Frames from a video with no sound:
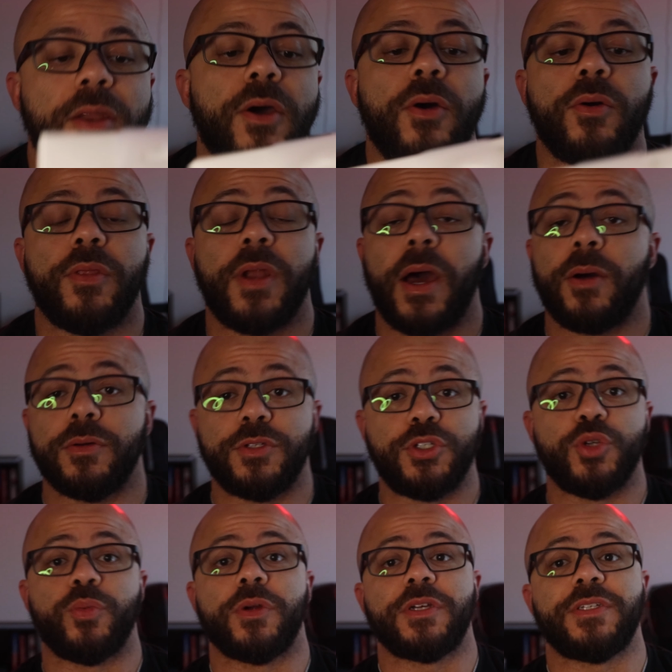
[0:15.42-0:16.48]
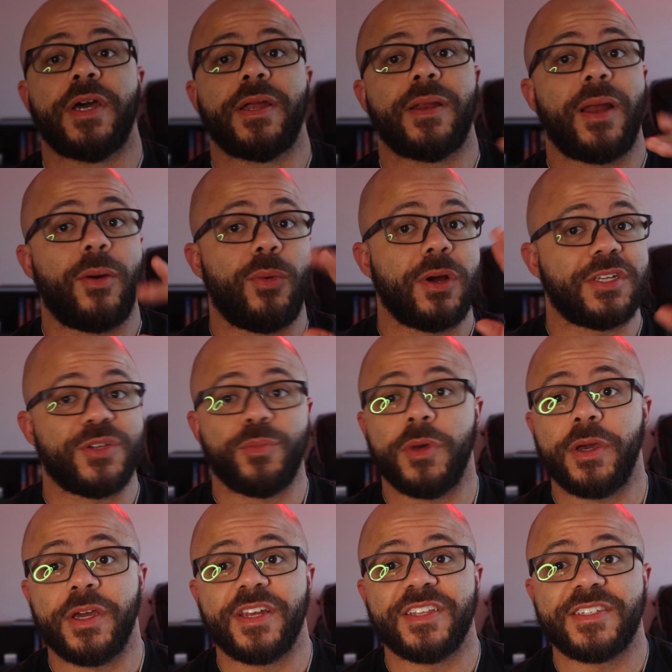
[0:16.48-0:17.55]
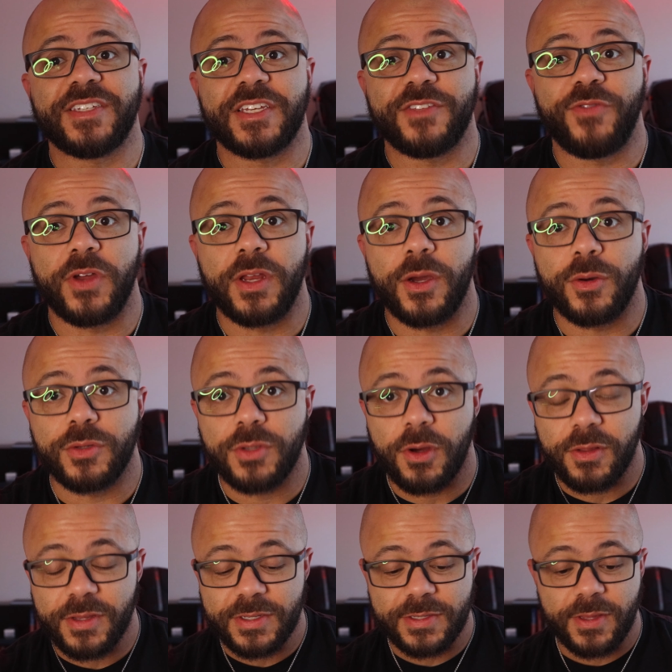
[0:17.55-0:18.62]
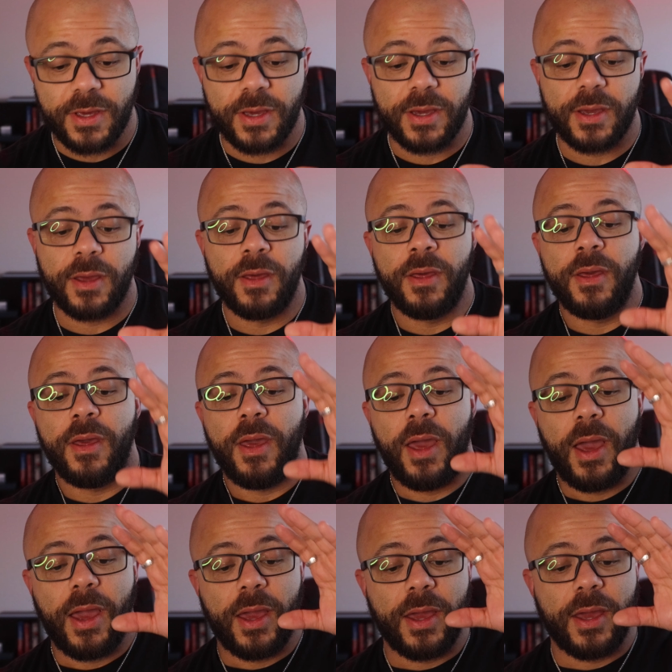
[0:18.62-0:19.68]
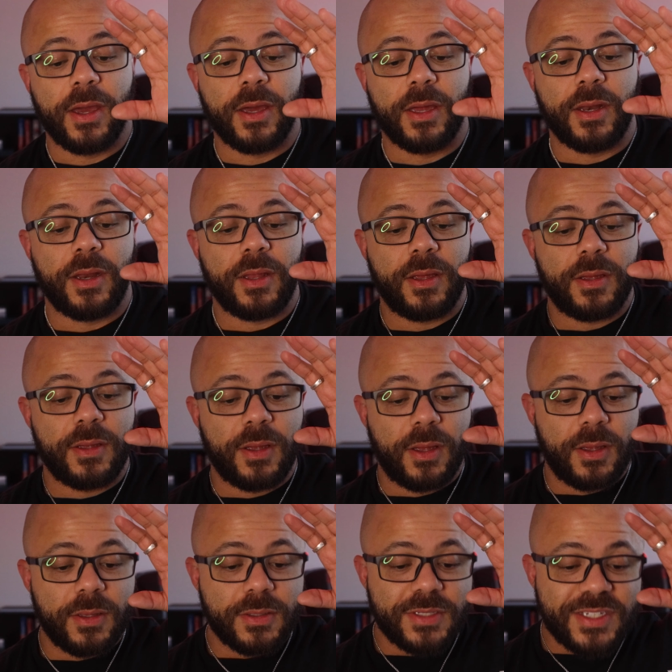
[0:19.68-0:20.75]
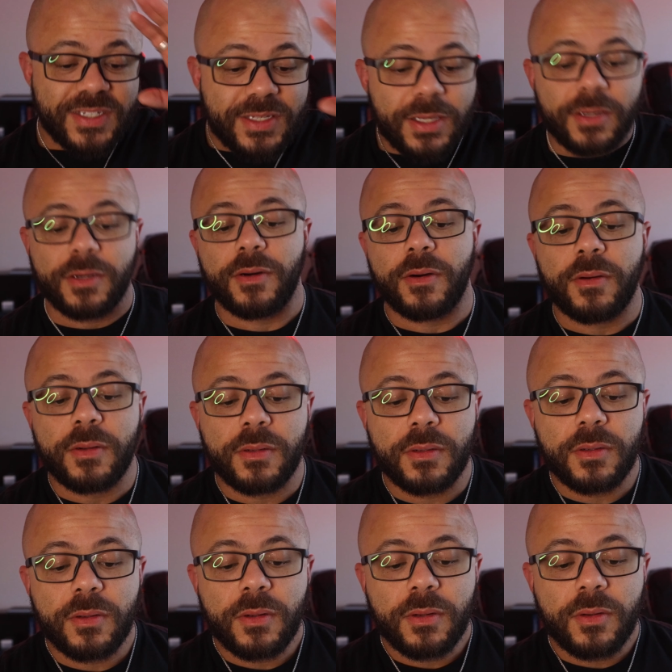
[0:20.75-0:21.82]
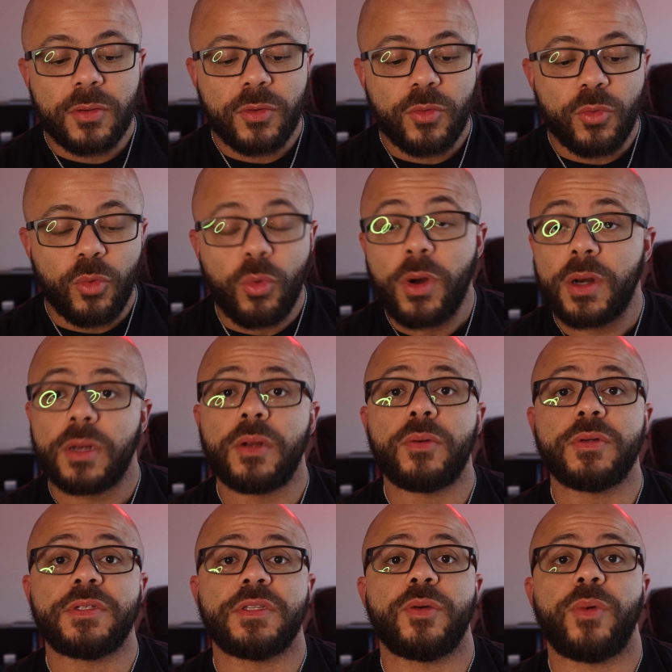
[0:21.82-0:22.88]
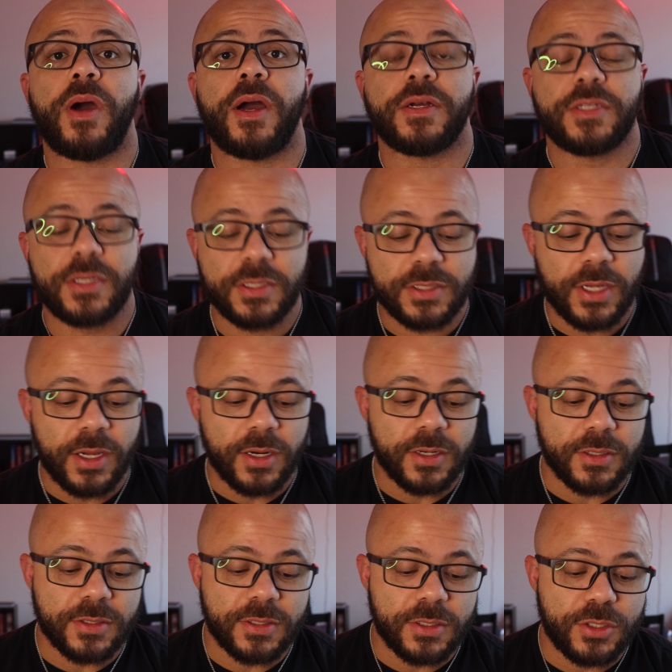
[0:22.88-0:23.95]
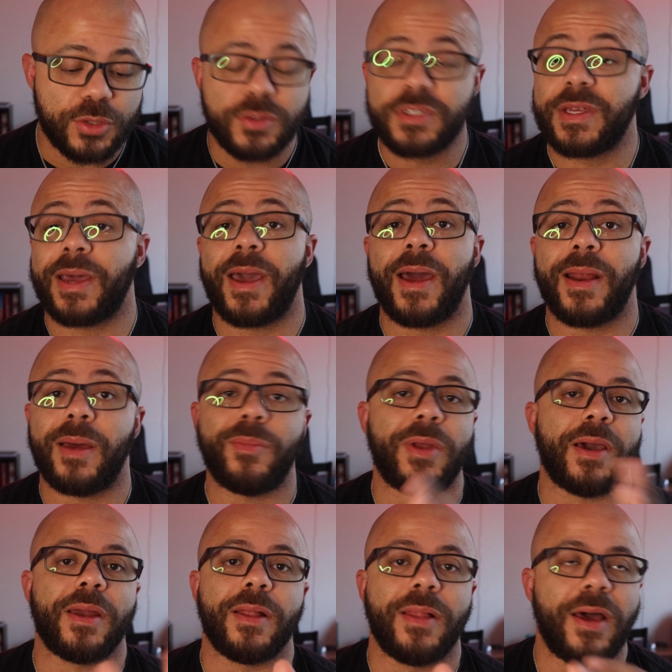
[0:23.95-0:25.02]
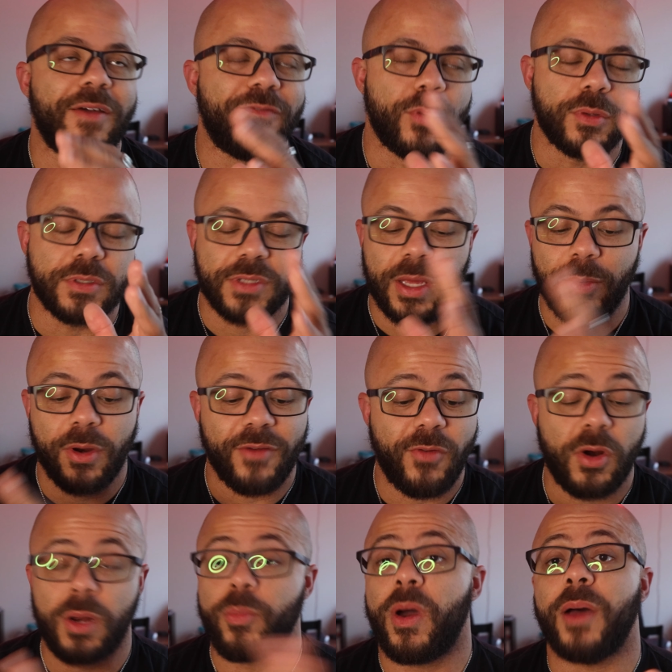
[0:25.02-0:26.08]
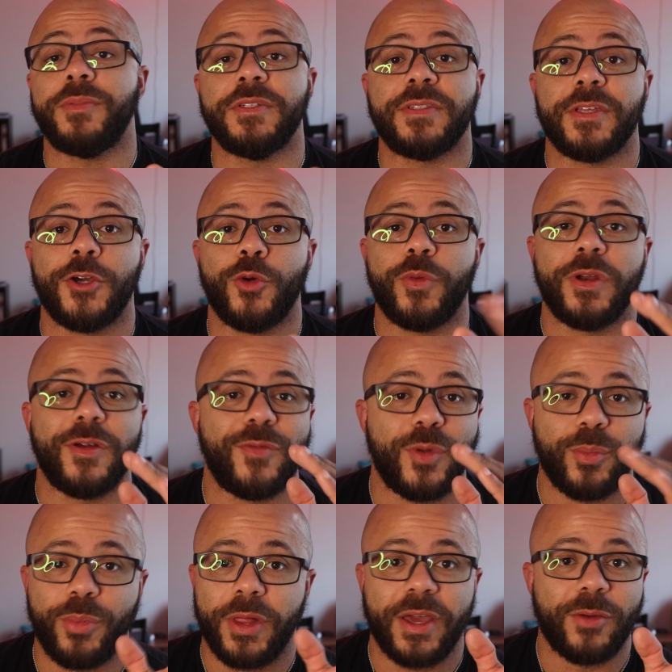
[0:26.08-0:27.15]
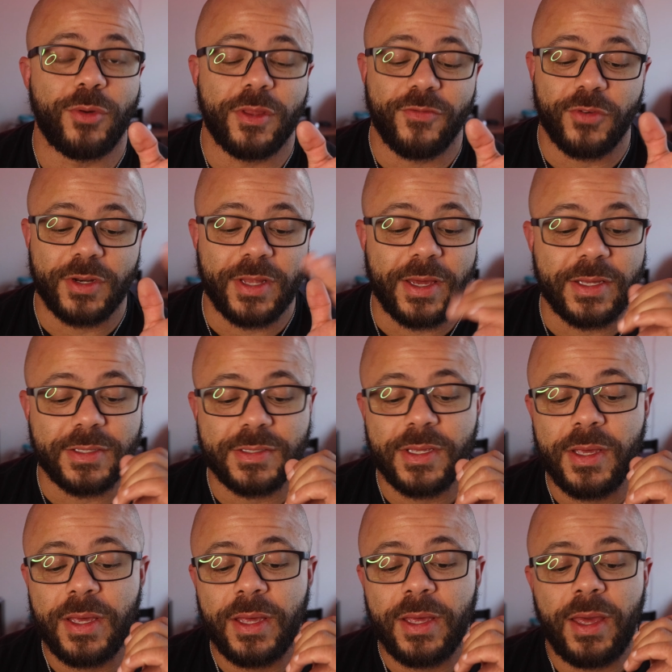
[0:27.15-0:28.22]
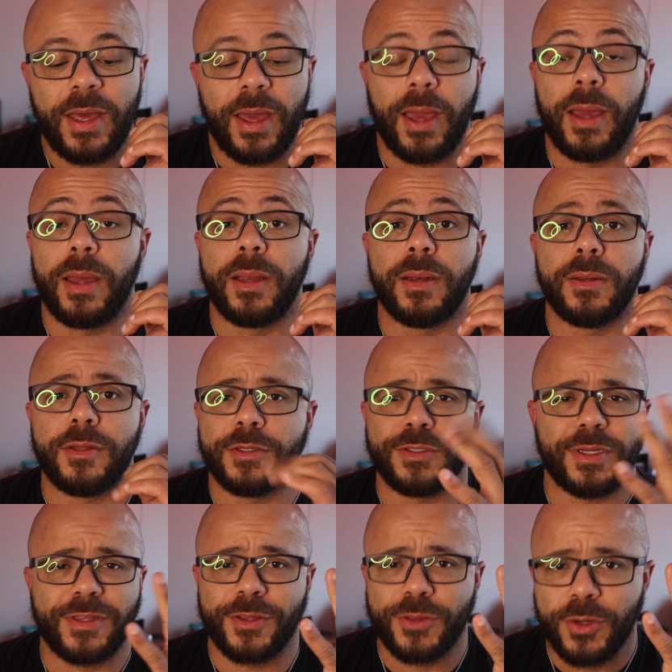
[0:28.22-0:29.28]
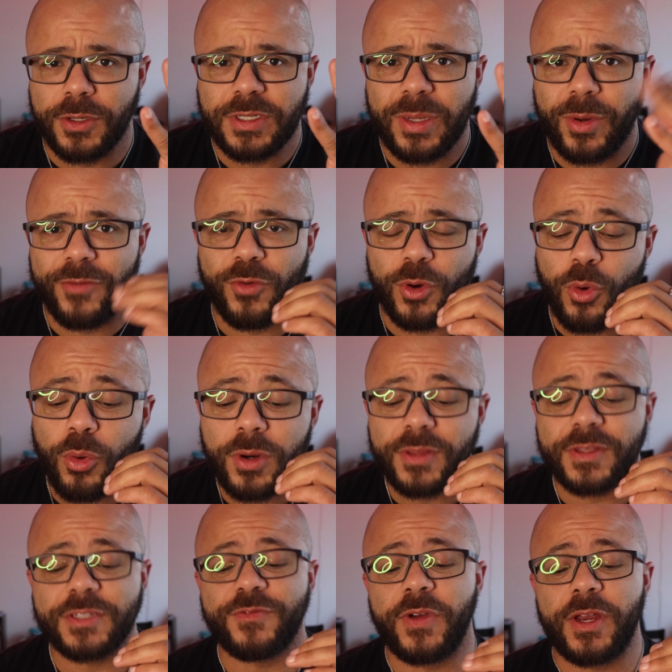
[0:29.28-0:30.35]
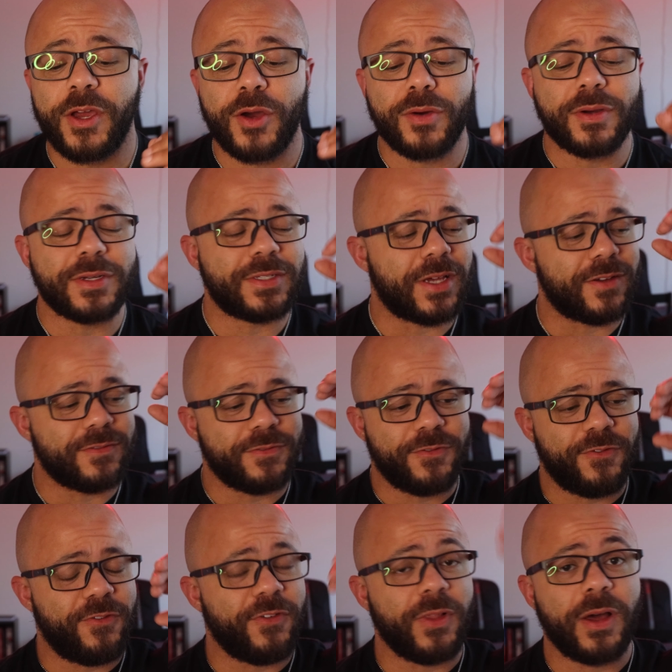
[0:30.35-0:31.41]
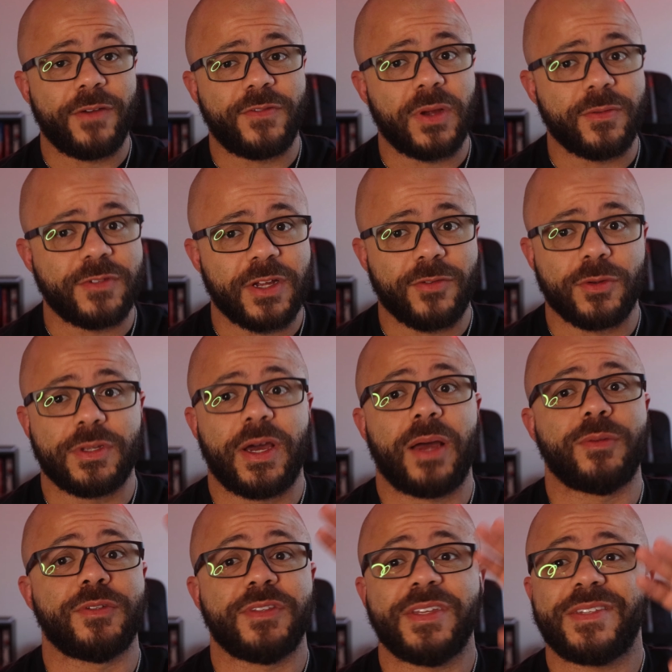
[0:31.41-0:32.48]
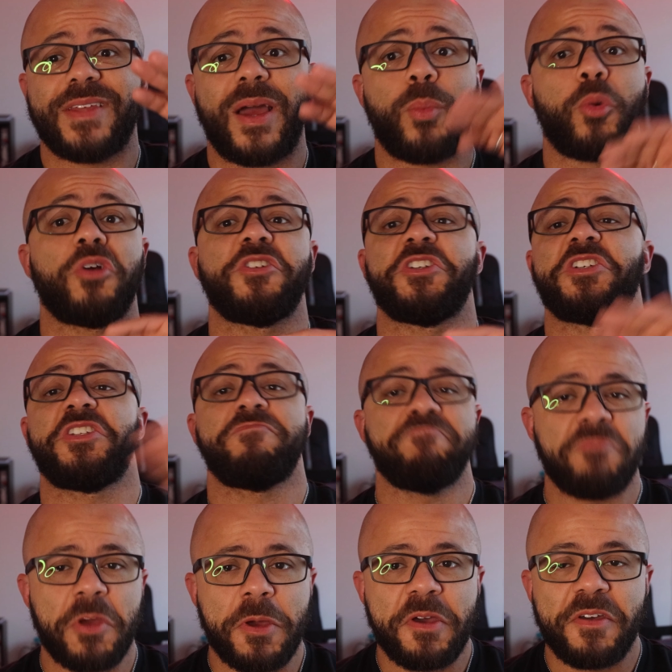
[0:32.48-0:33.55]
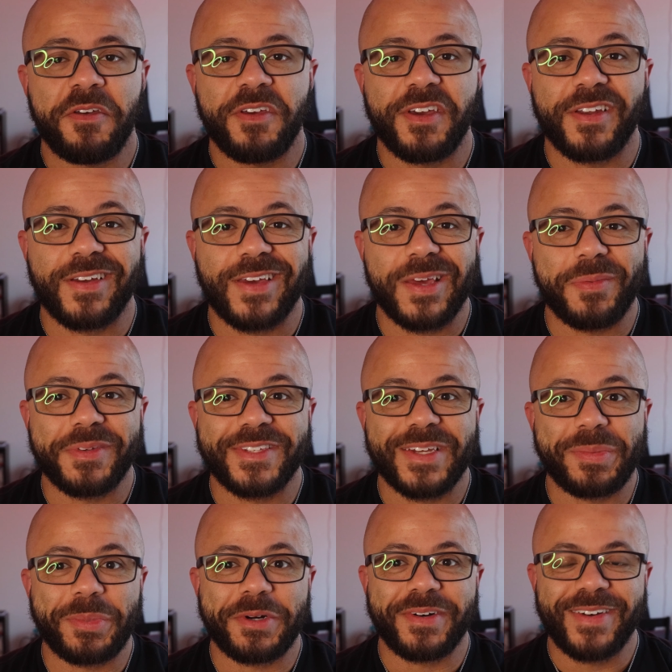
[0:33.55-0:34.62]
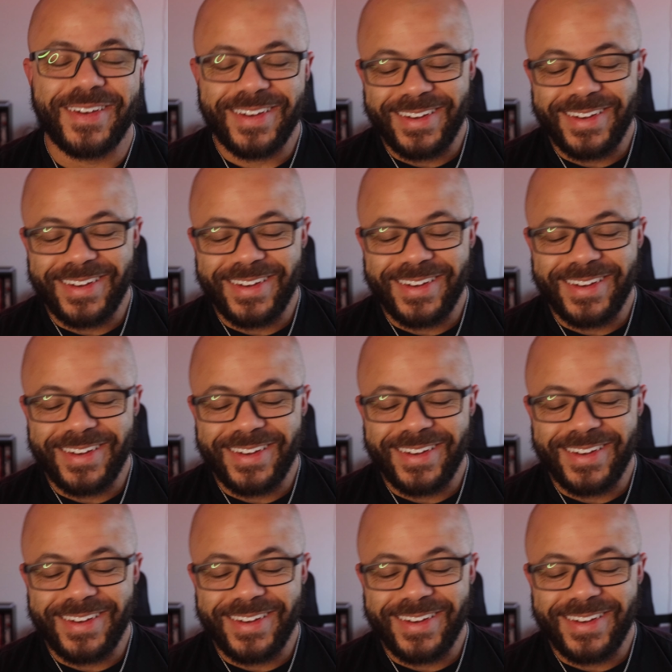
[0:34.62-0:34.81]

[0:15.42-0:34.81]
know that I was super excited. I watched 1,000,006 videos on this thing and still want to know what's in the box. Because as soon as I got it, I'm not going to lie, full disclaimer, I've already popped this thing open. I've been playing with it for days. And this is like the third time I've recorded this video because I've fluffed up several times. And this time we're just going to keep it simple.